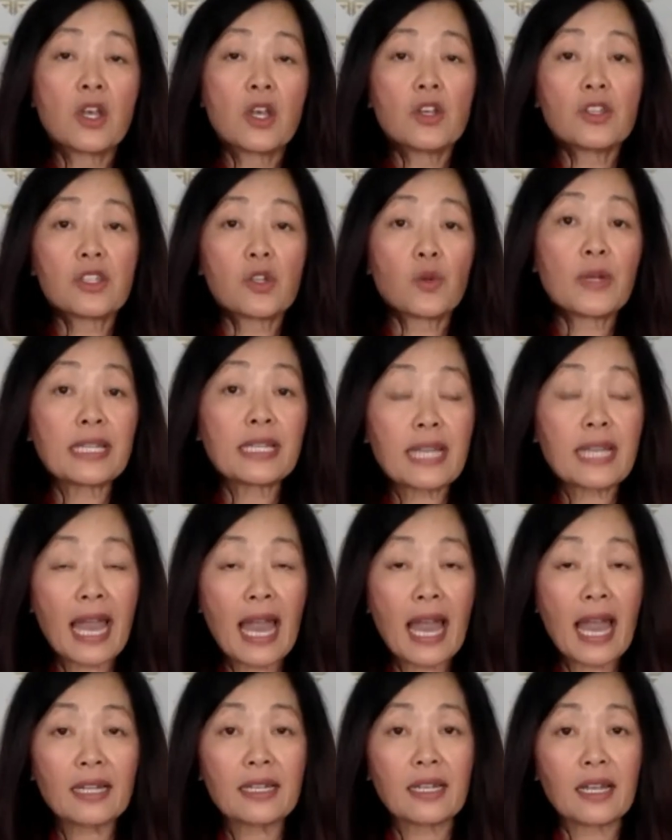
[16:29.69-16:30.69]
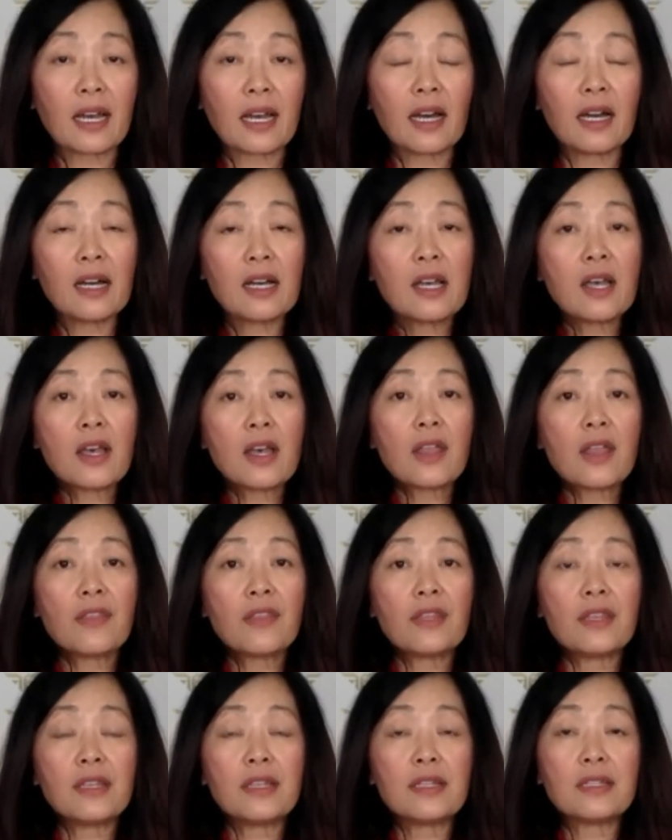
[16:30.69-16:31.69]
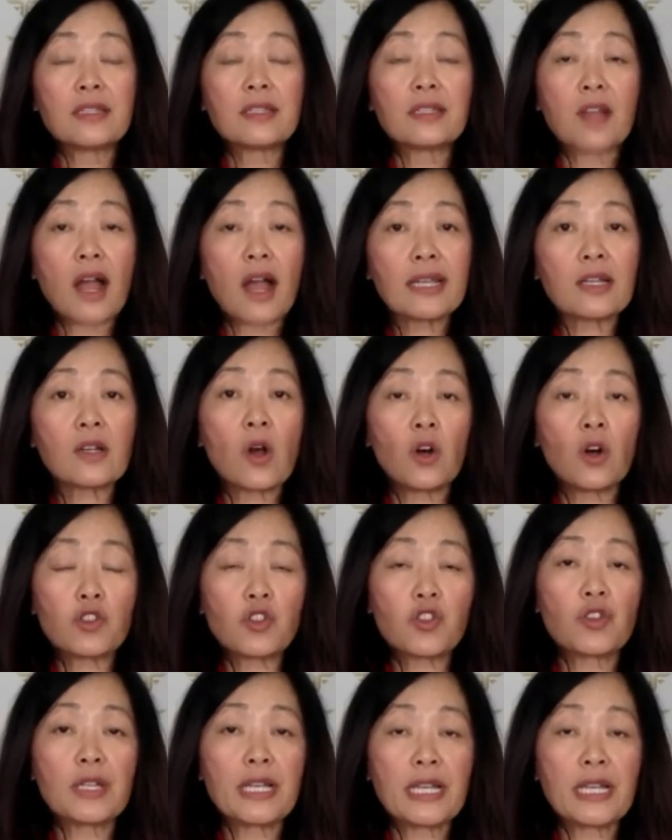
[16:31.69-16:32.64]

So in Canada, the diet culture